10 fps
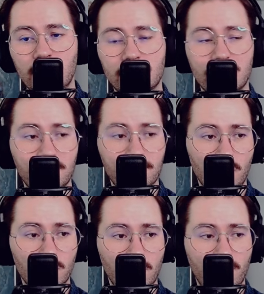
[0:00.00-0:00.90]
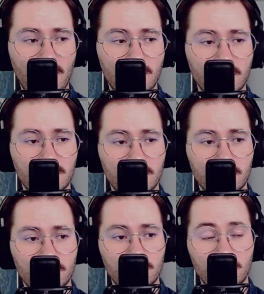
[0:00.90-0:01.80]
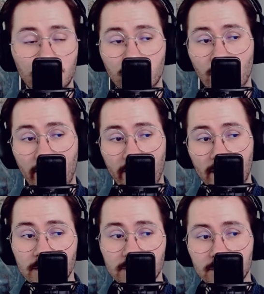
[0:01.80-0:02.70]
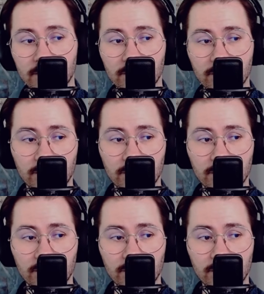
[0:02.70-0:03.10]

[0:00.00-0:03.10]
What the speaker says: at some point we find a list,